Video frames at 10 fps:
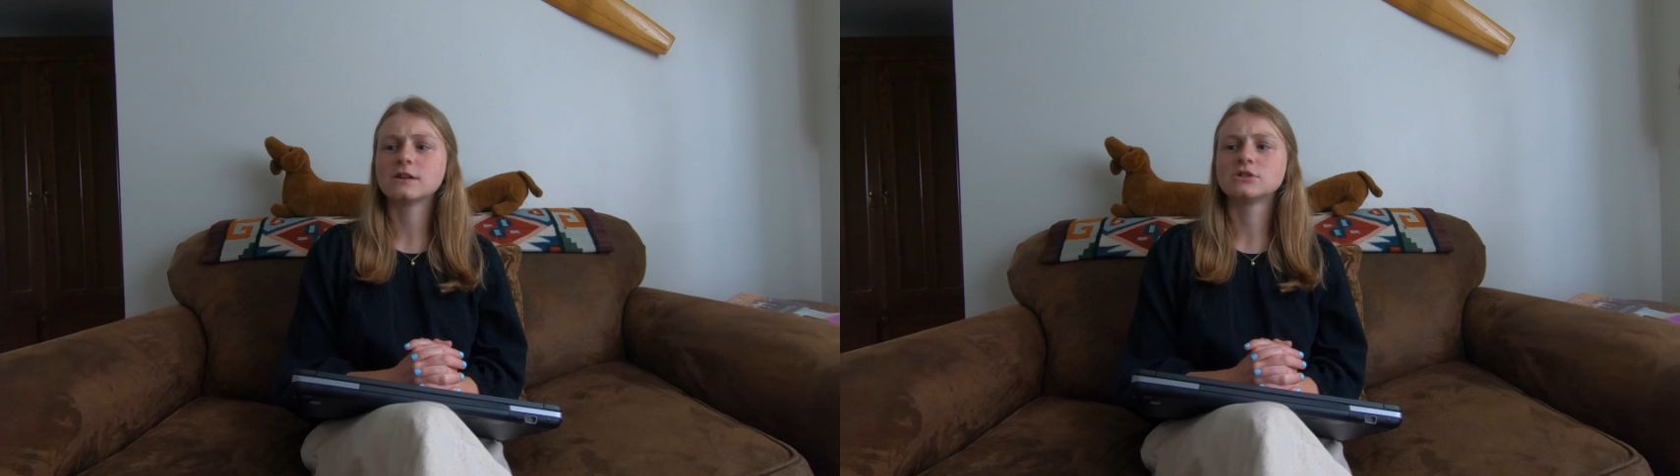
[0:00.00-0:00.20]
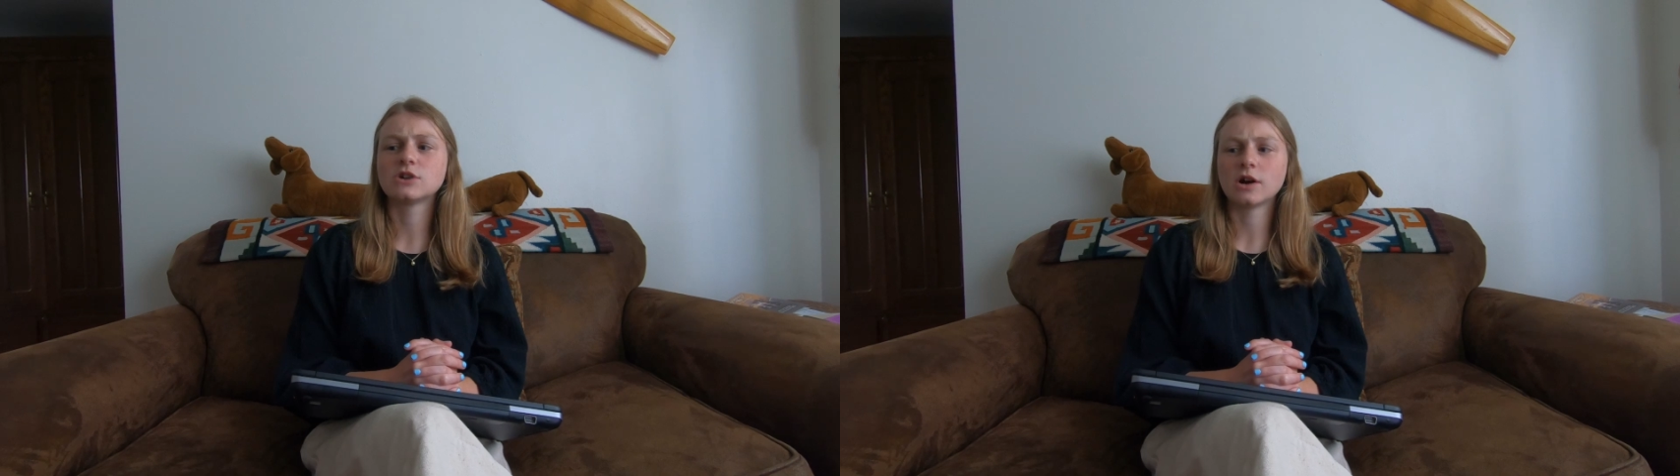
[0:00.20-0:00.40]

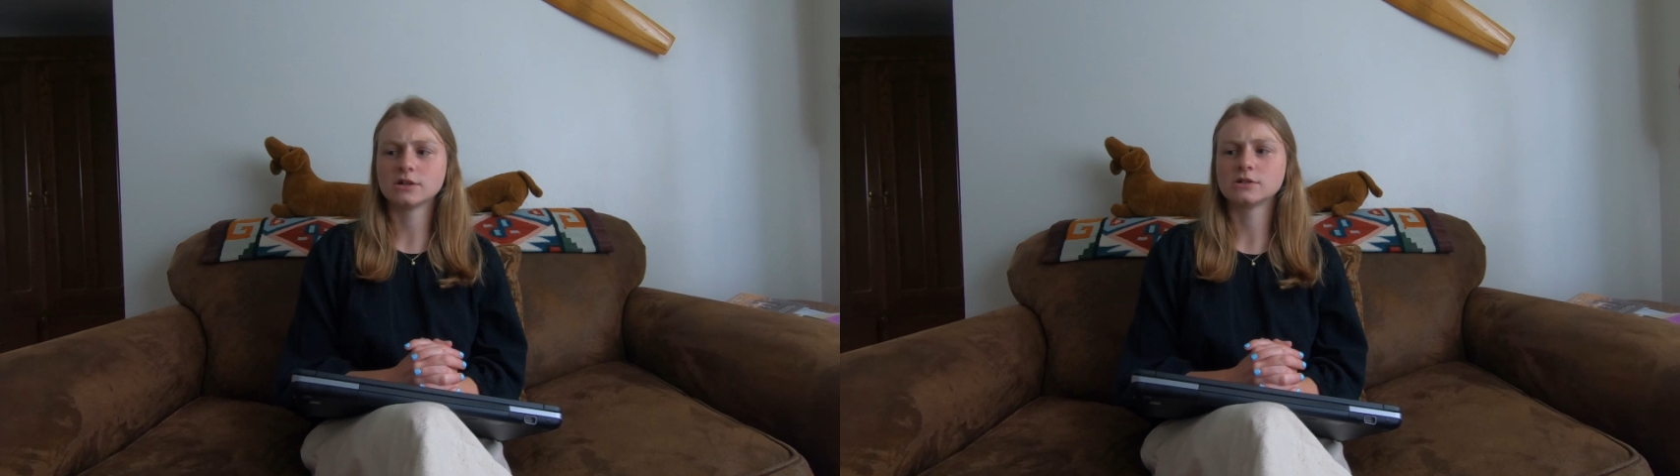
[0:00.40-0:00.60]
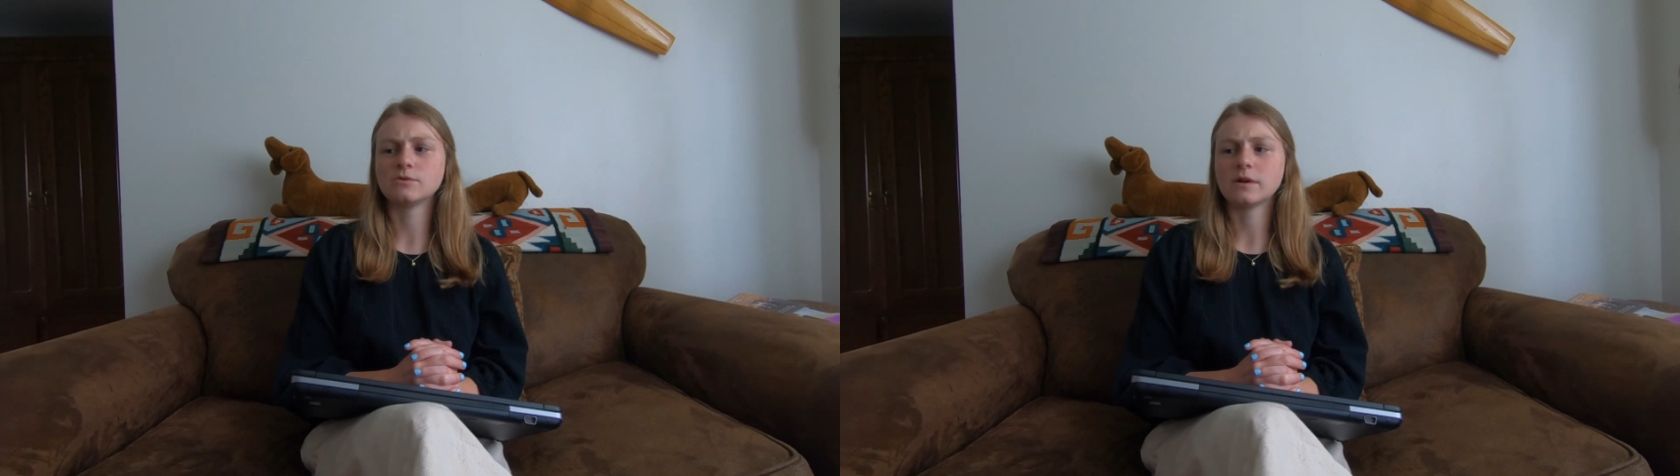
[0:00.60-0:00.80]
a
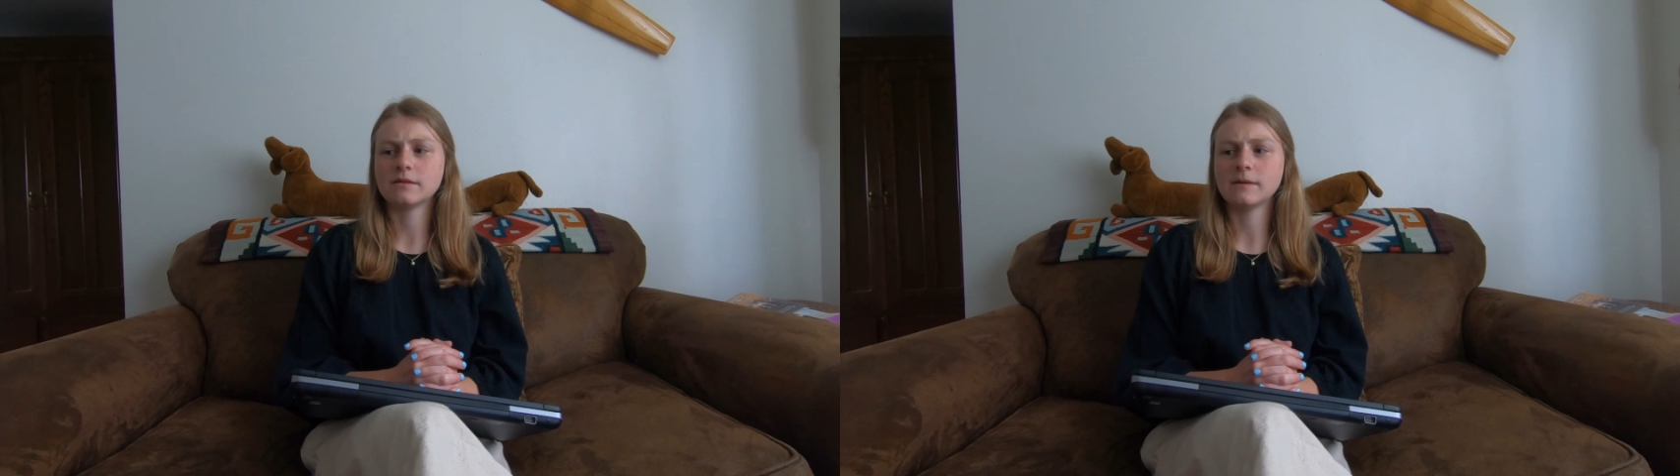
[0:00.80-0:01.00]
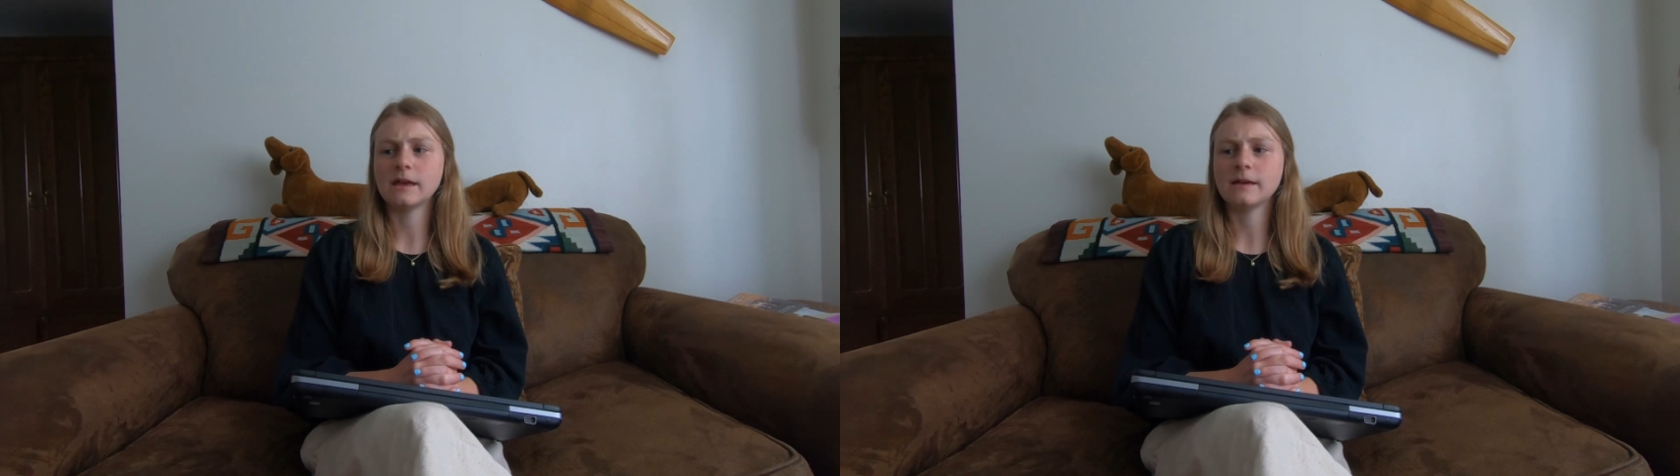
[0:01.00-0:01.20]
charger with
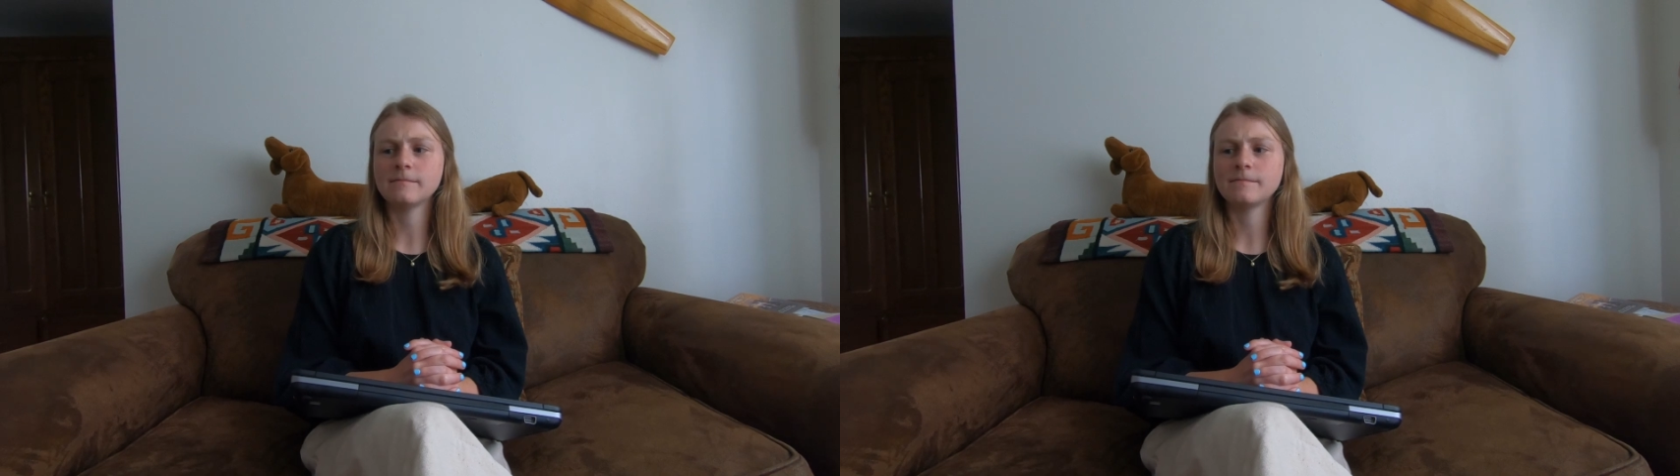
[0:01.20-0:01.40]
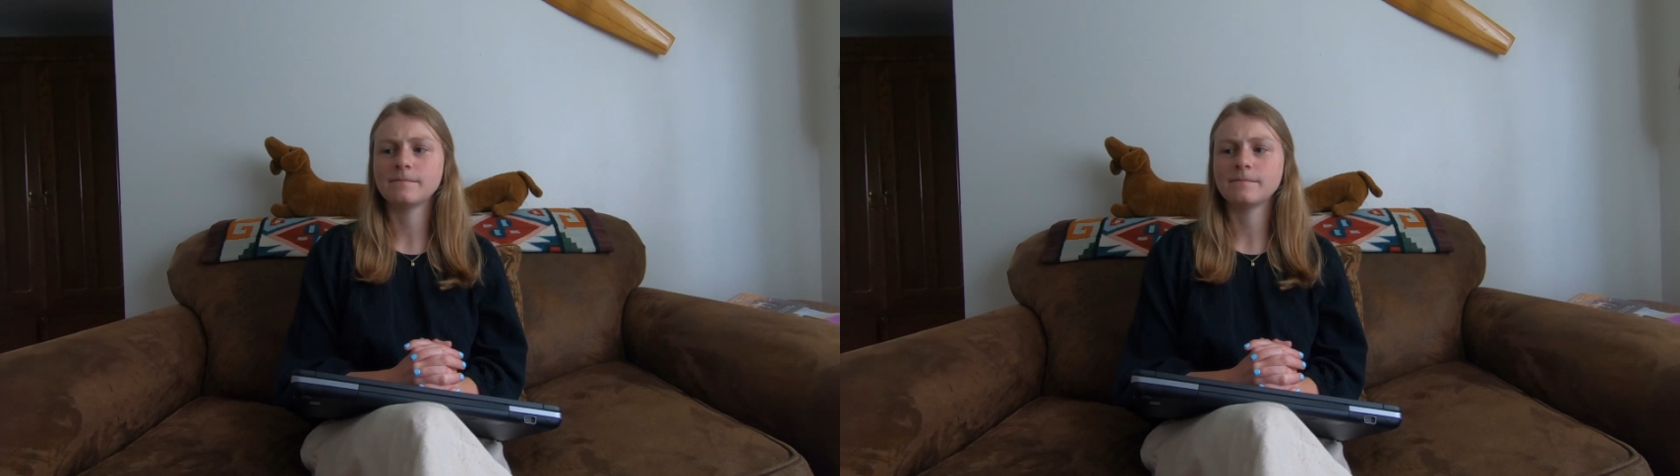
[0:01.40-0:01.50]
me.